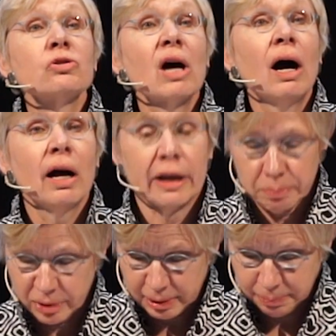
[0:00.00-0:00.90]

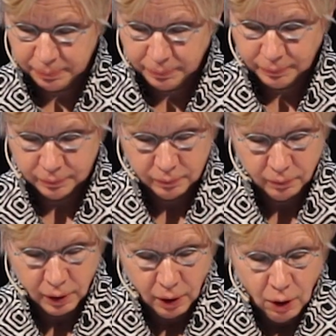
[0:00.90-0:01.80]
times.
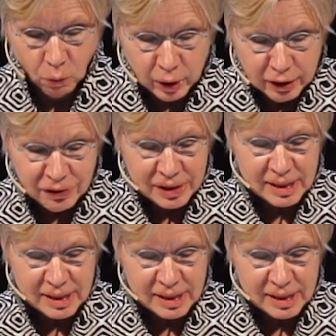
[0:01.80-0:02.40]
One of his